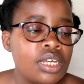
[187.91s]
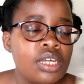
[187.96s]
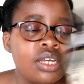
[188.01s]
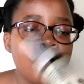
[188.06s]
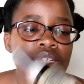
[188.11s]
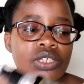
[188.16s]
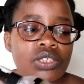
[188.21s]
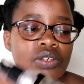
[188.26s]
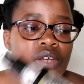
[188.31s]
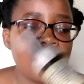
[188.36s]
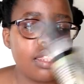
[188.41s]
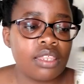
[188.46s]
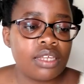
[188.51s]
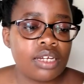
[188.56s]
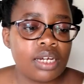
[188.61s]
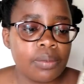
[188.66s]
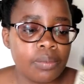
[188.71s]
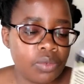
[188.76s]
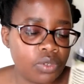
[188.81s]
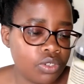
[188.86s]
So I think
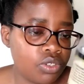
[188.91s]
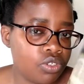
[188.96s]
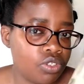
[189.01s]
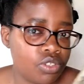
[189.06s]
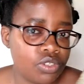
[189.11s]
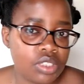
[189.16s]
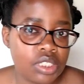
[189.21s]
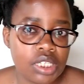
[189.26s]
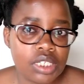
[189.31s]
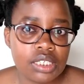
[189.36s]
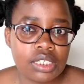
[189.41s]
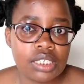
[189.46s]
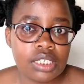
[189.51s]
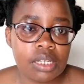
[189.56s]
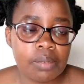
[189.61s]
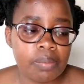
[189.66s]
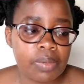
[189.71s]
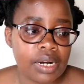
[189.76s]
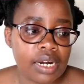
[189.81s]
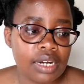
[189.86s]
I'm going to use this
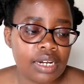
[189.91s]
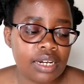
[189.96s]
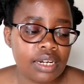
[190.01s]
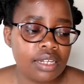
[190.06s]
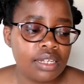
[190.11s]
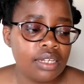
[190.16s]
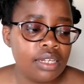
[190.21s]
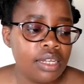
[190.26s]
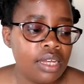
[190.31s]
separately.